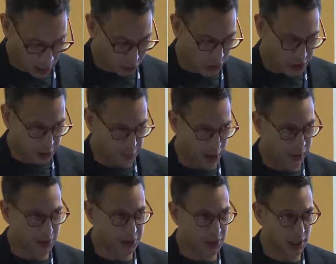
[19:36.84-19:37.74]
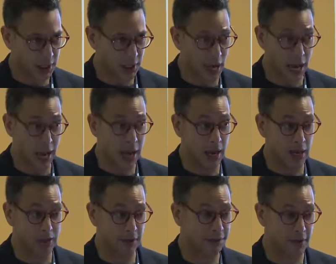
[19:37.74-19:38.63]
Transparency
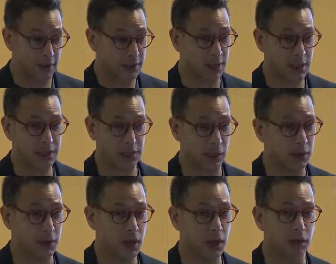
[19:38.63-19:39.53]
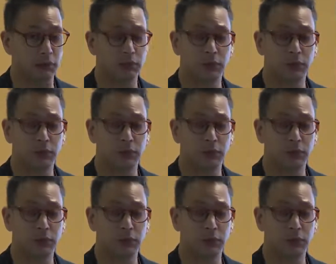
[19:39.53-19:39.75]
is a fantastic thing.